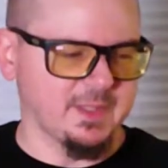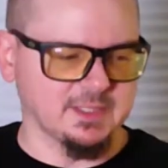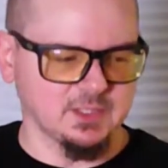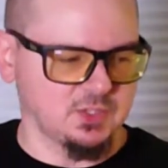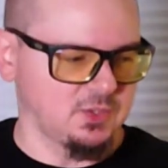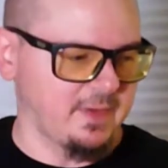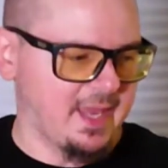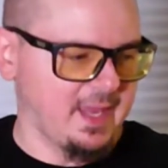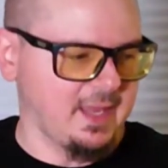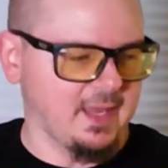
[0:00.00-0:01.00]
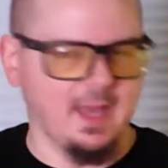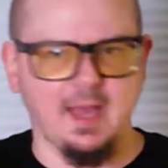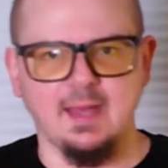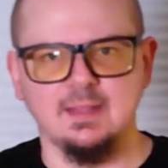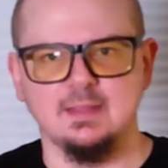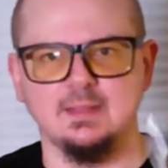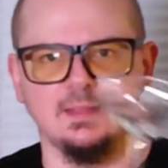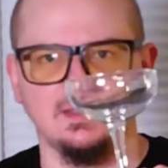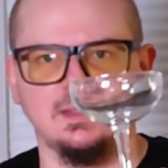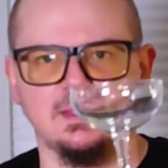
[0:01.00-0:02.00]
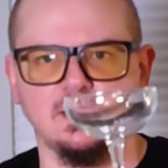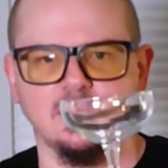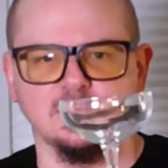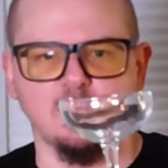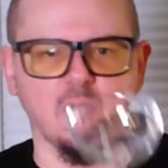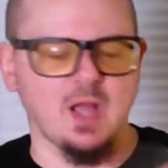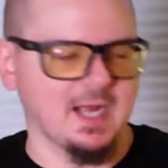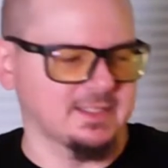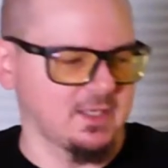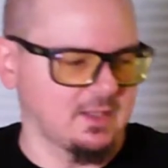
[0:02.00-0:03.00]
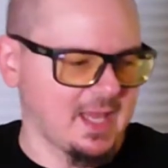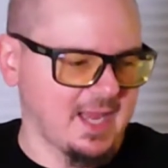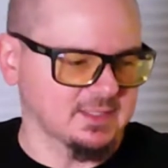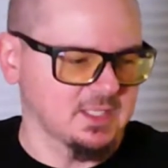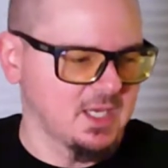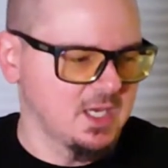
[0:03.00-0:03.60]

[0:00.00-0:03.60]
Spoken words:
this into a small cocktail glass.